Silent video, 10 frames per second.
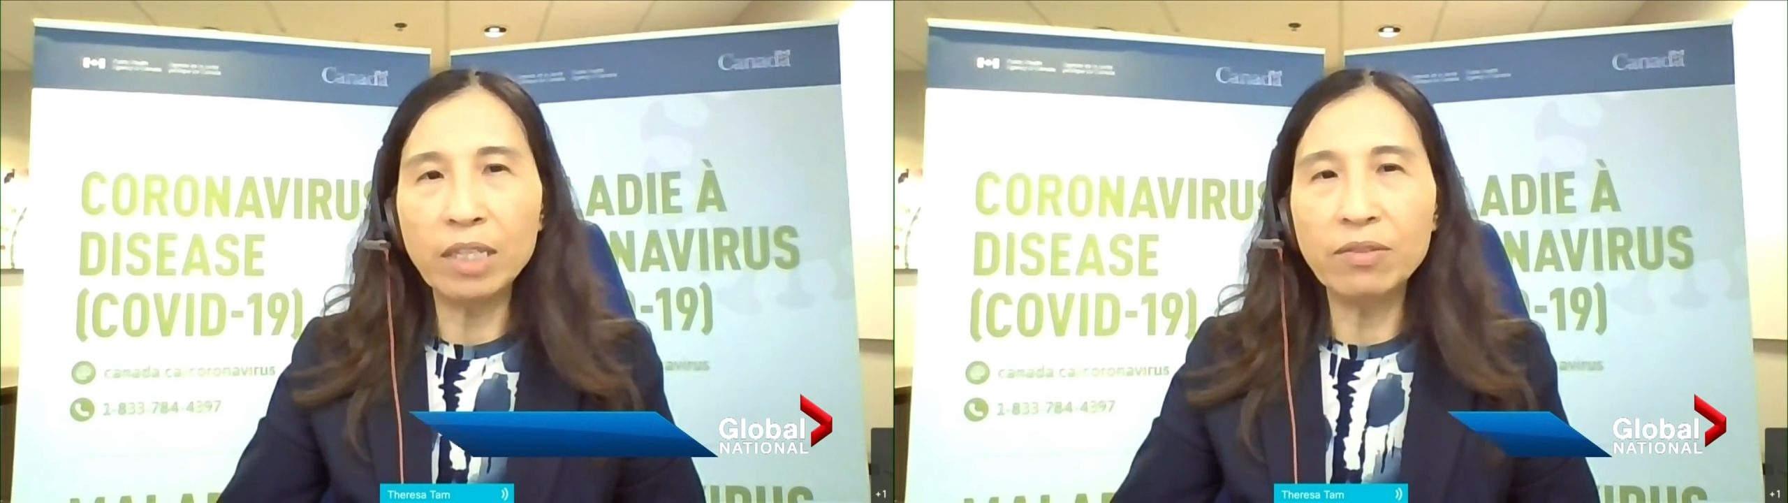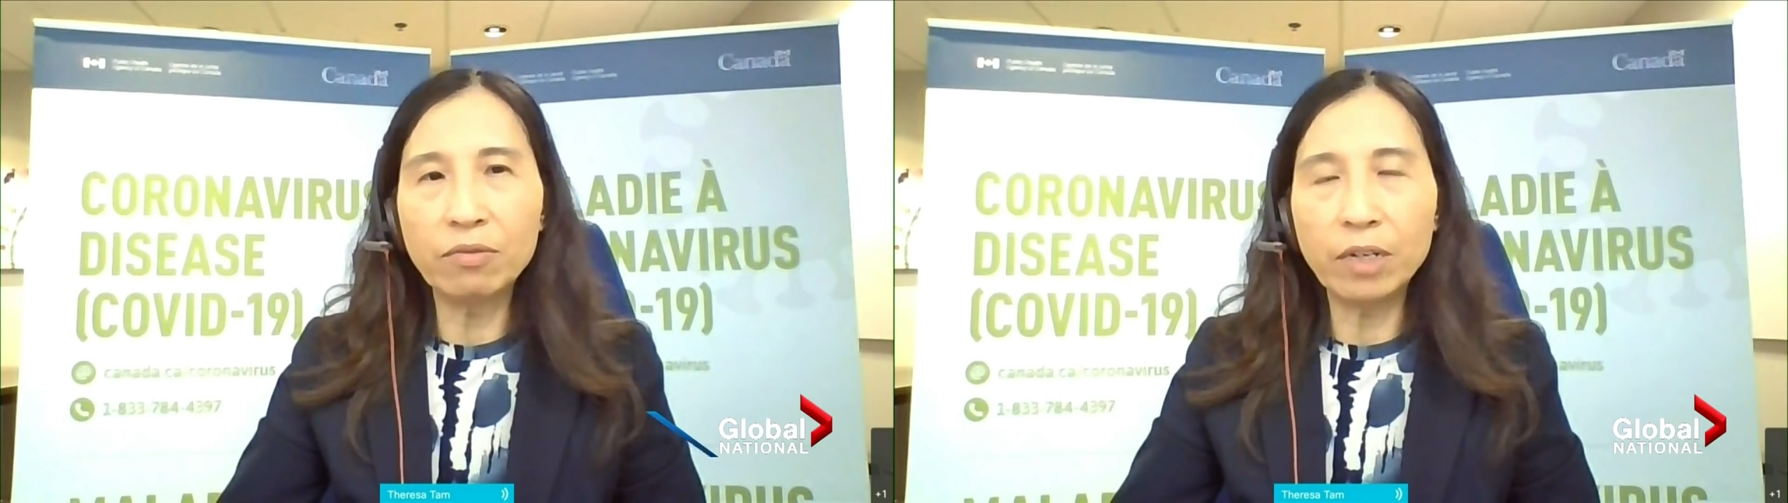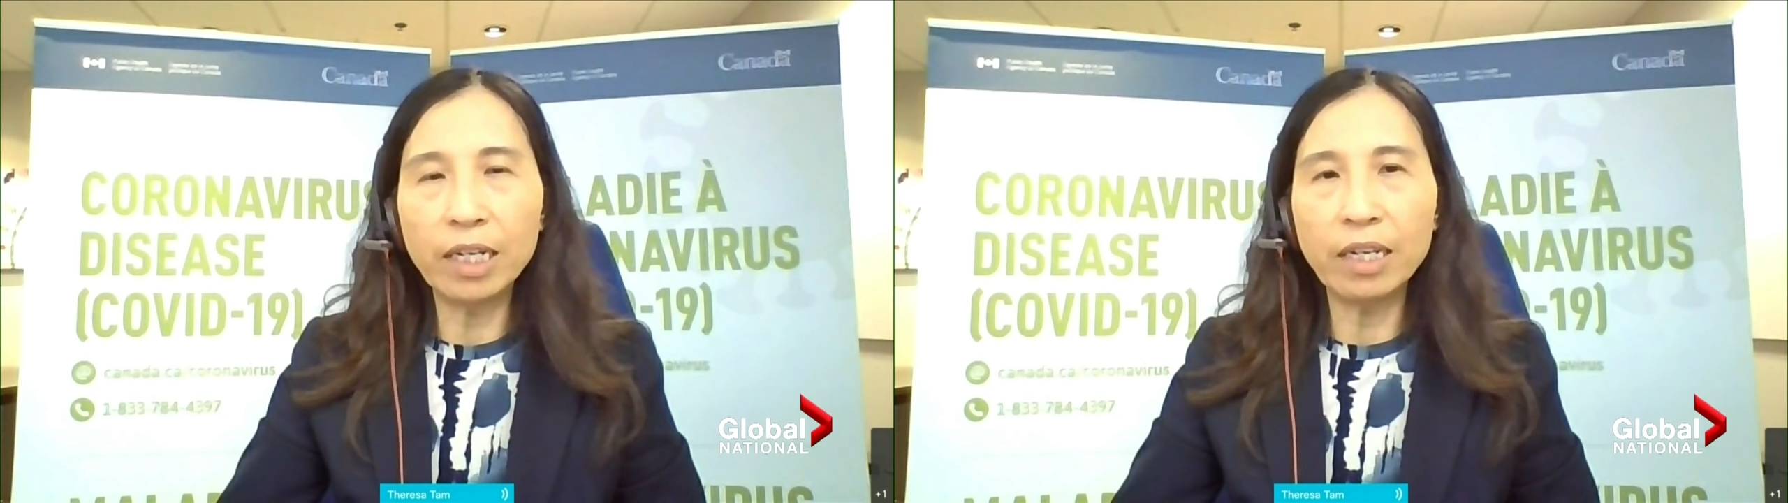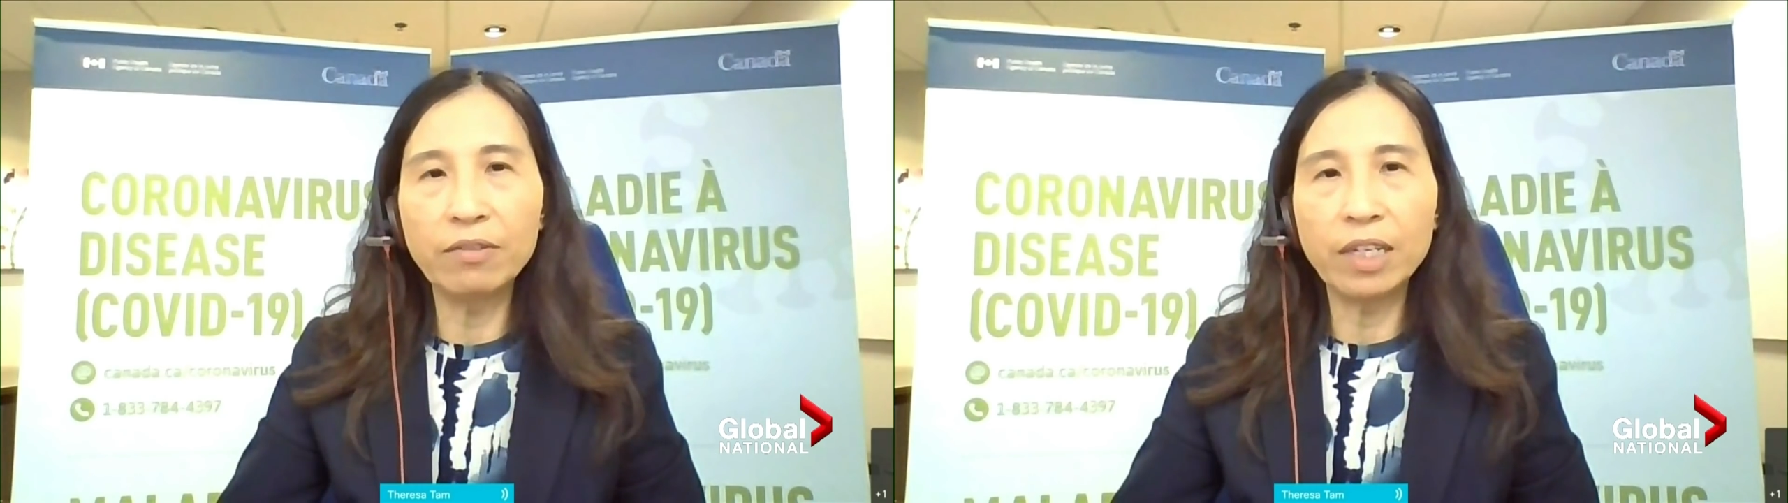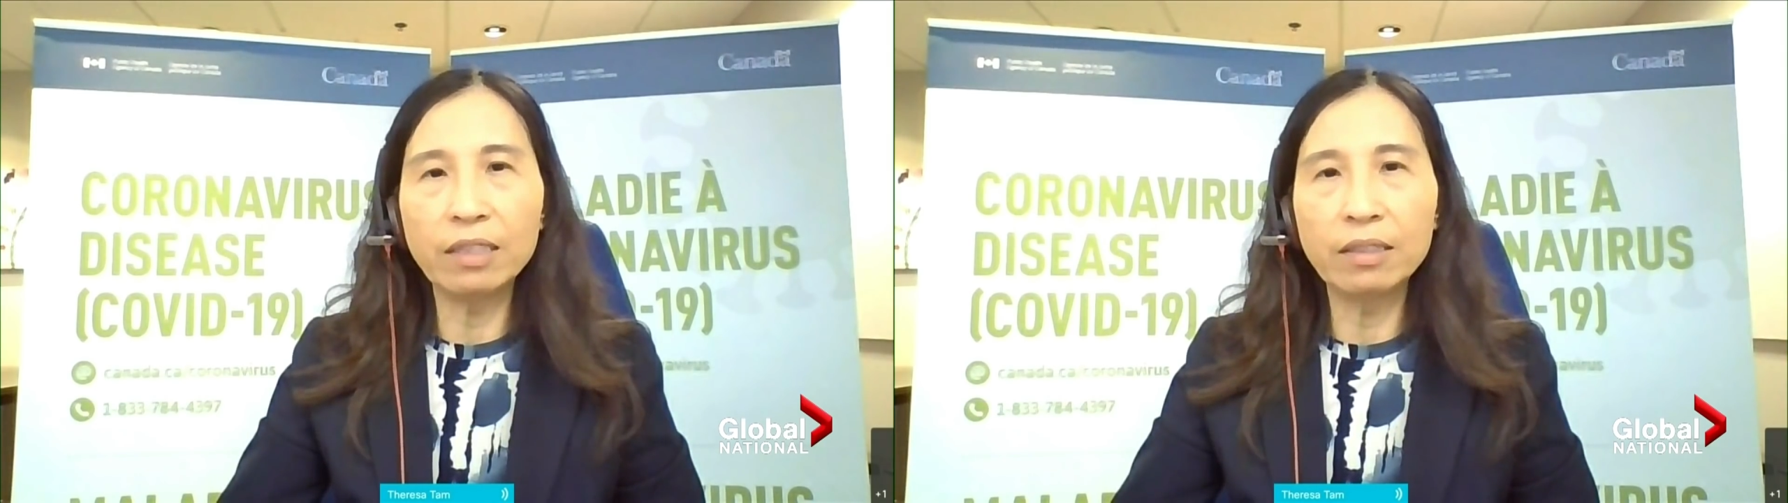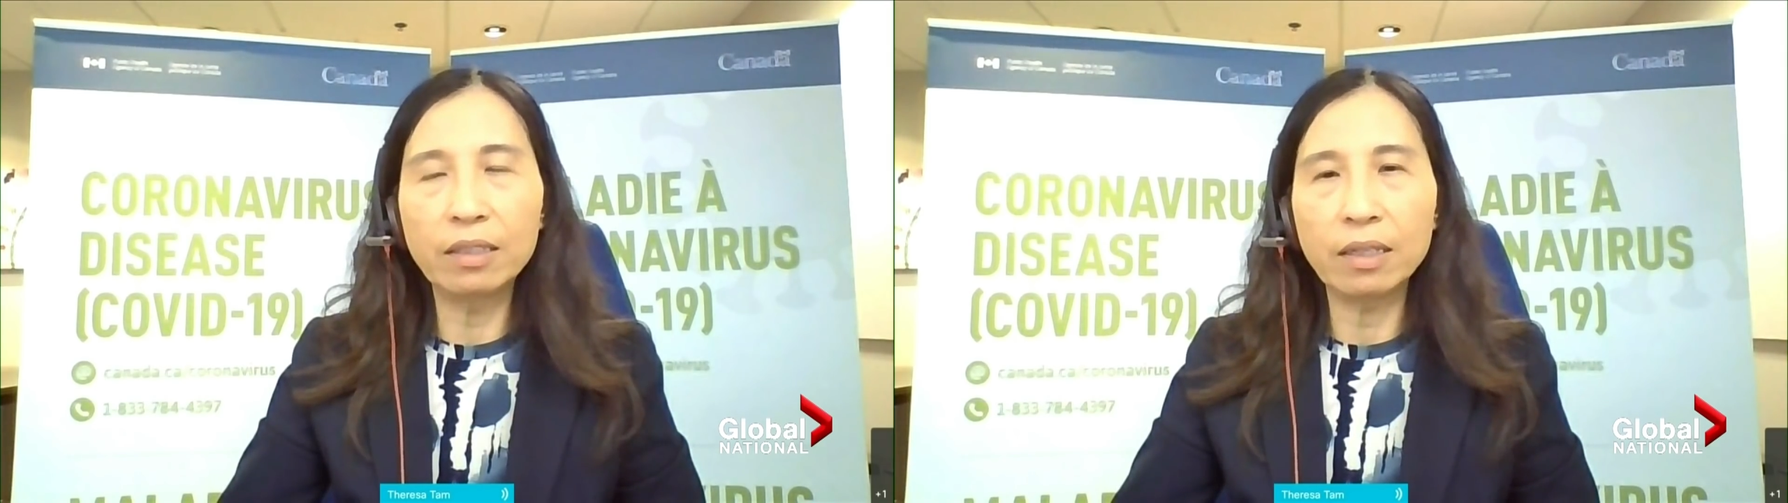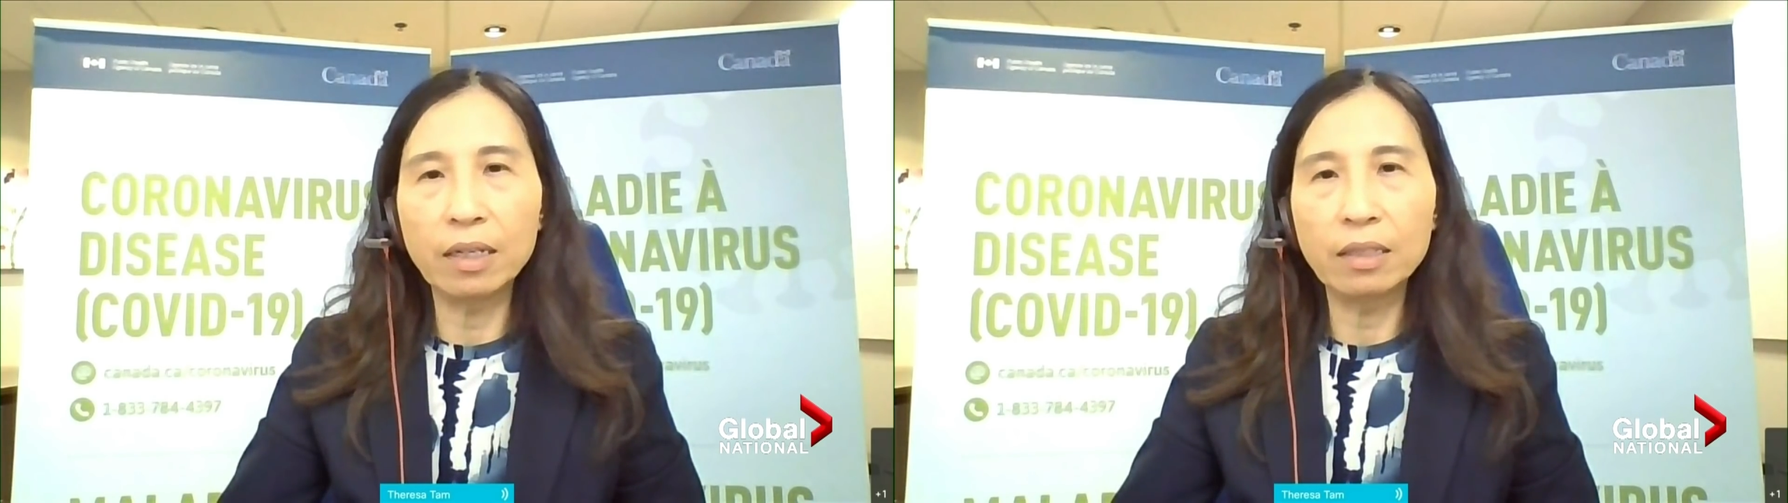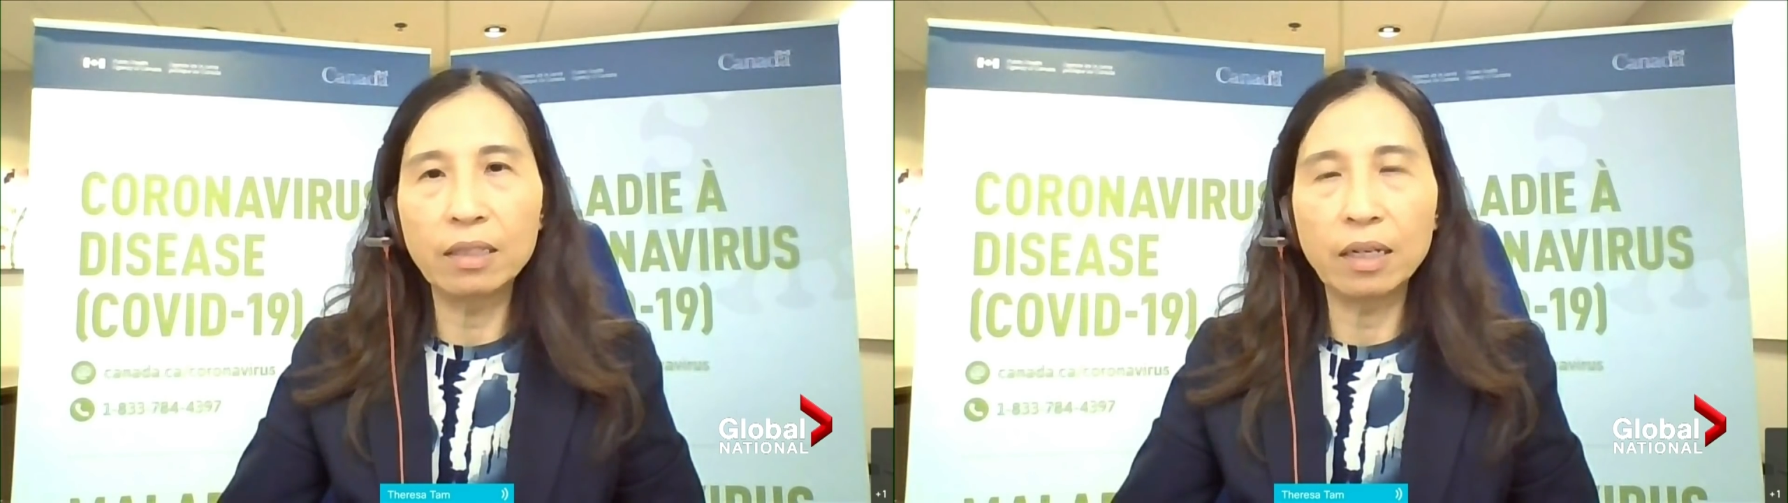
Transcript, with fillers: even rare events